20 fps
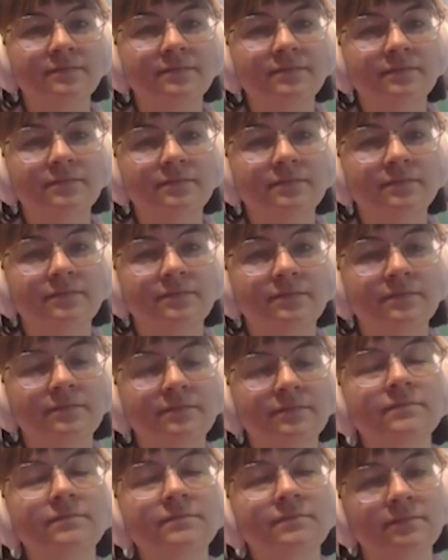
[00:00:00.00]

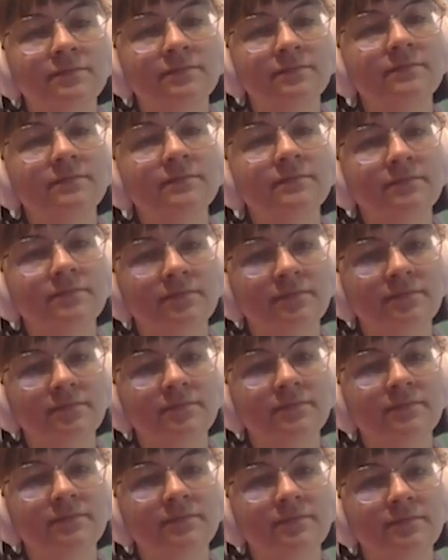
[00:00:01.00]

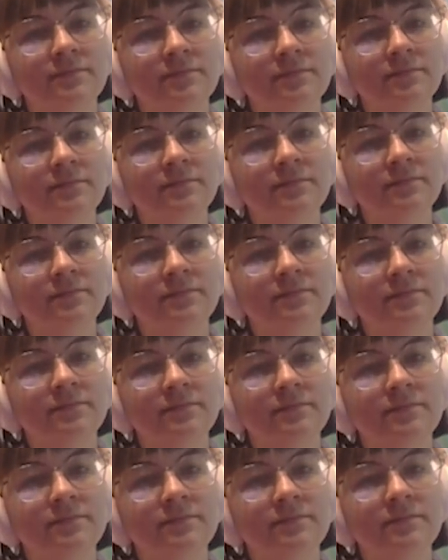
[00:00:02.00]

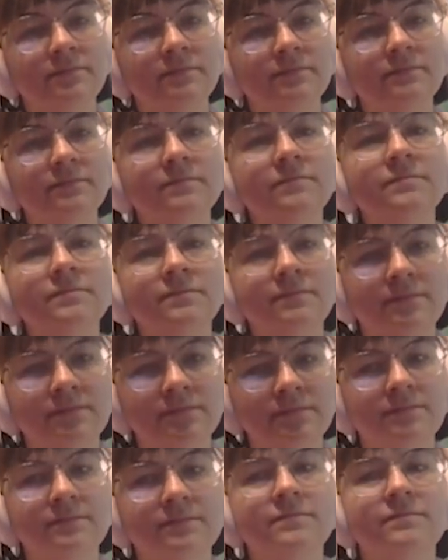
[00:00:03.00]

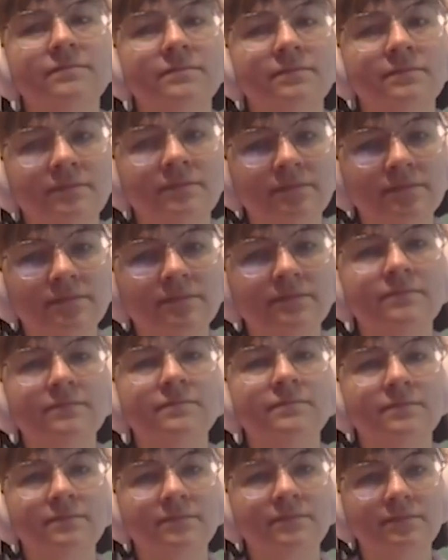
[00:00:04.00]

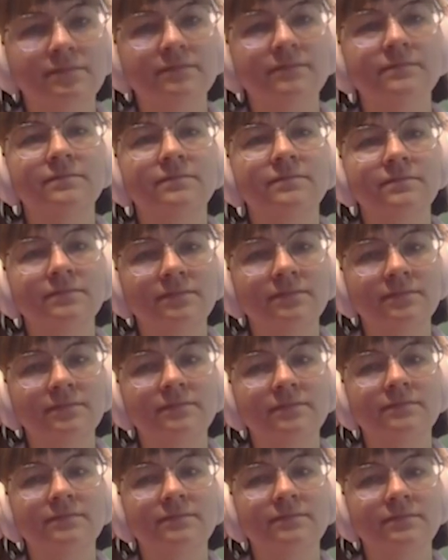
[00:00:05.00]

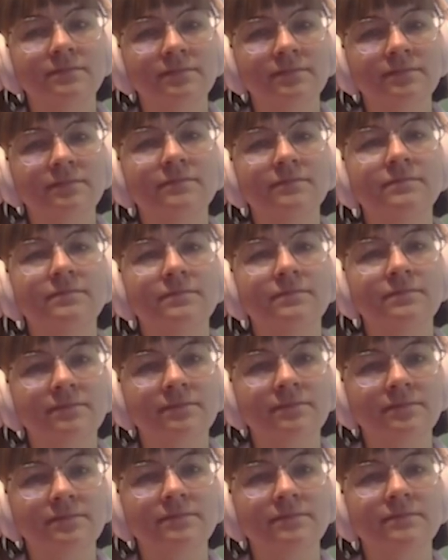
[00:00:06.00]

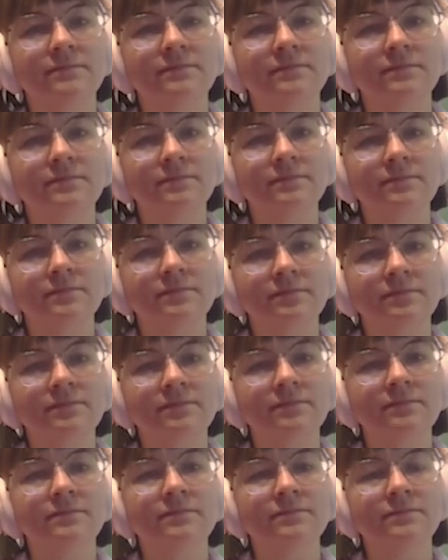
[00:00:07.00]

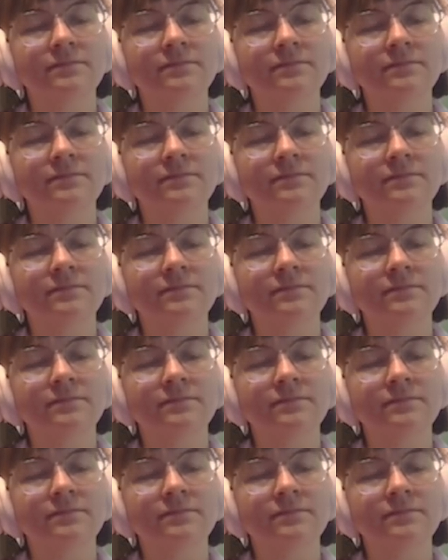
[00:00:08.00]
The person shown says nothing.